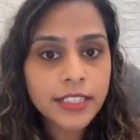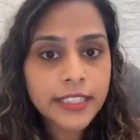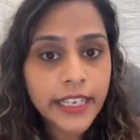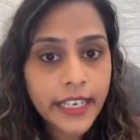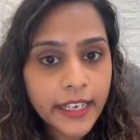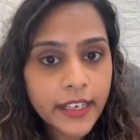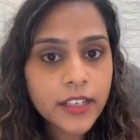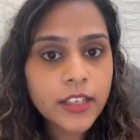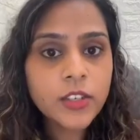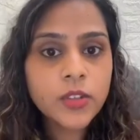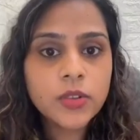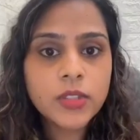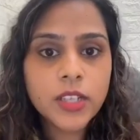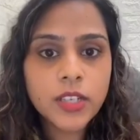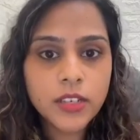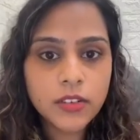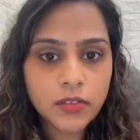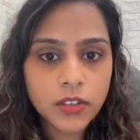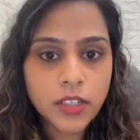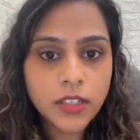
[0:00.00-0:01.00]
taken to the
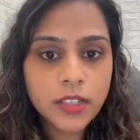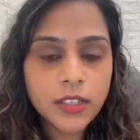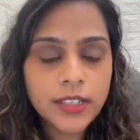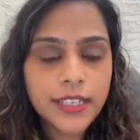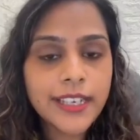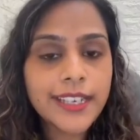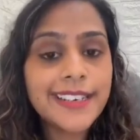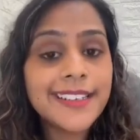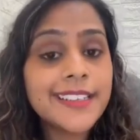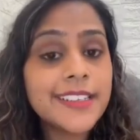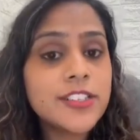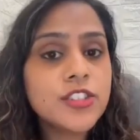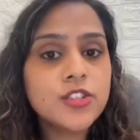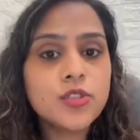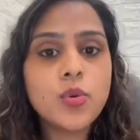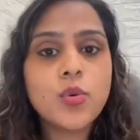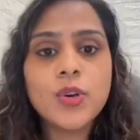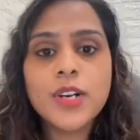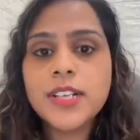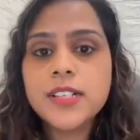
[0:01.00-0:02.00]
liver and it is
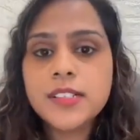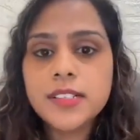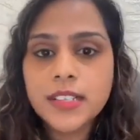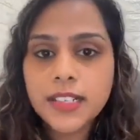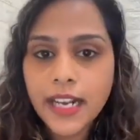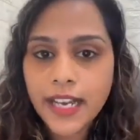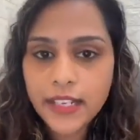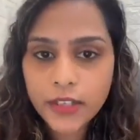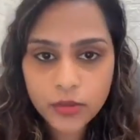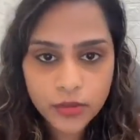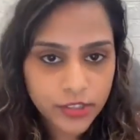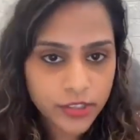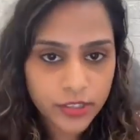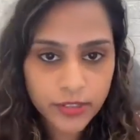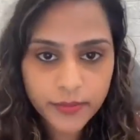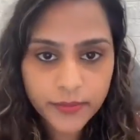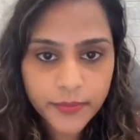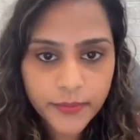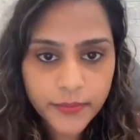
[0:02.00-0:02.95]
stored as glycogen.